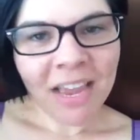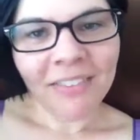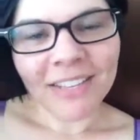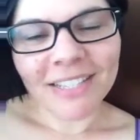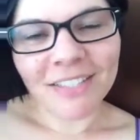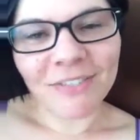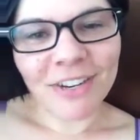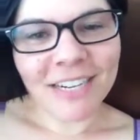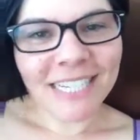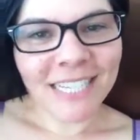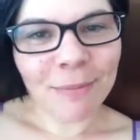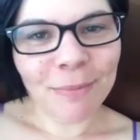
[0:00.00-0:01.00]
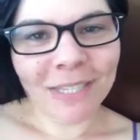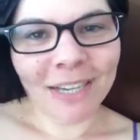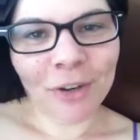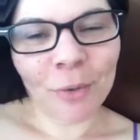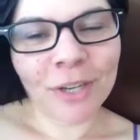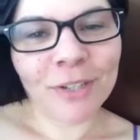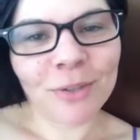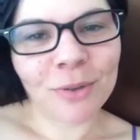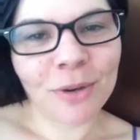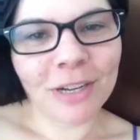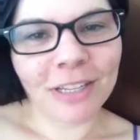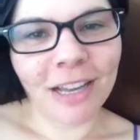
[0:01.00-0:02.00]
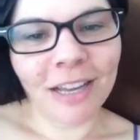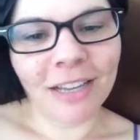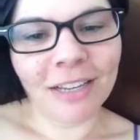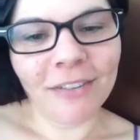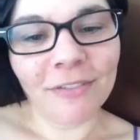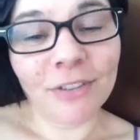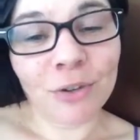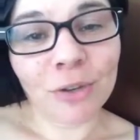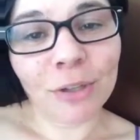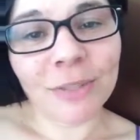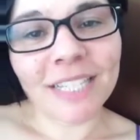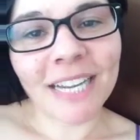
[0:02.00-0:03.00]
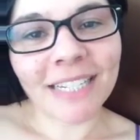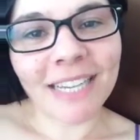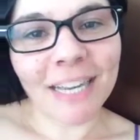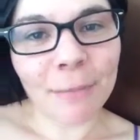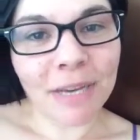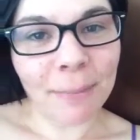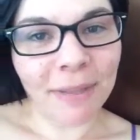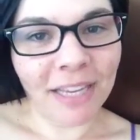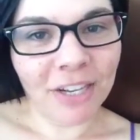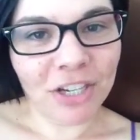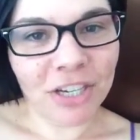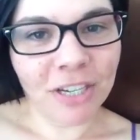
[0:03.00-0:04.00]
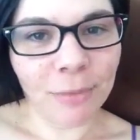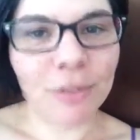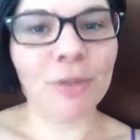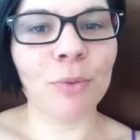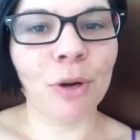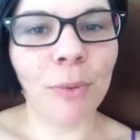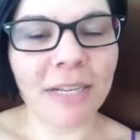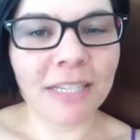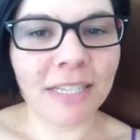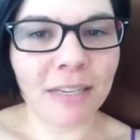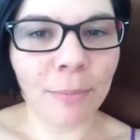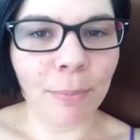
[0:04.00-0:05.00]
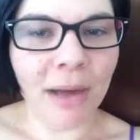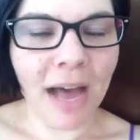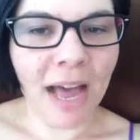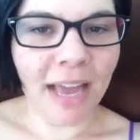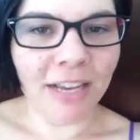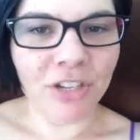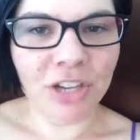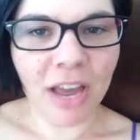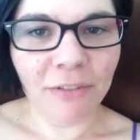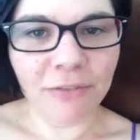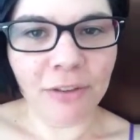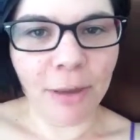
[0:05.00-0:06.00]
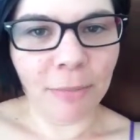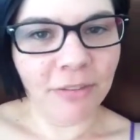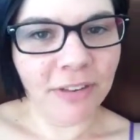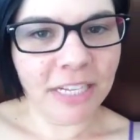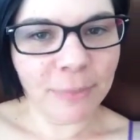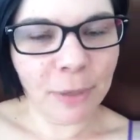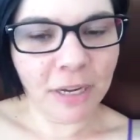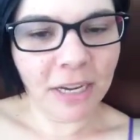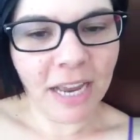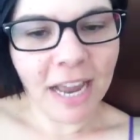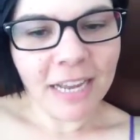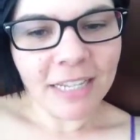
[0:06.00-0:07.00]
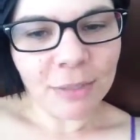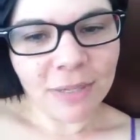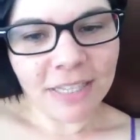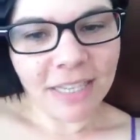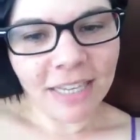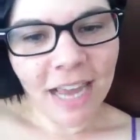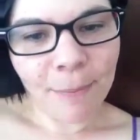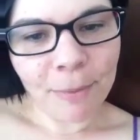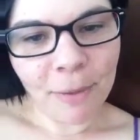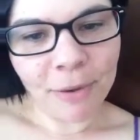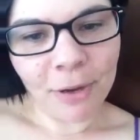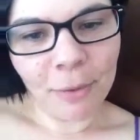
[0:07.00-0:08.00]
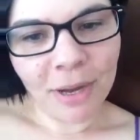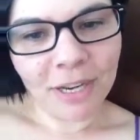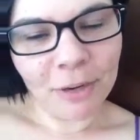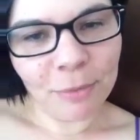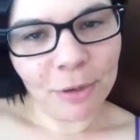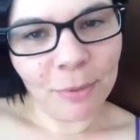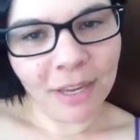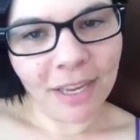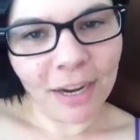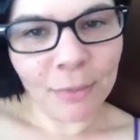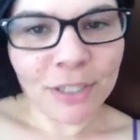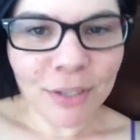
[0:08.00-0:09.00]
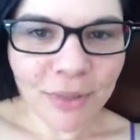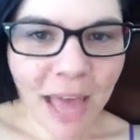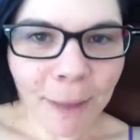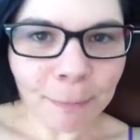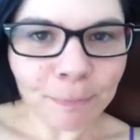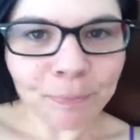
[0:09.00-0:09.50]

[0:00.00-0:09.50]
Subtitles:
This is very simply a quick tutorial on ventriloquist technique and manipulation. It was requested by Jeff on my Facebook. So I said, yep, I would go on here real quick and I would do that.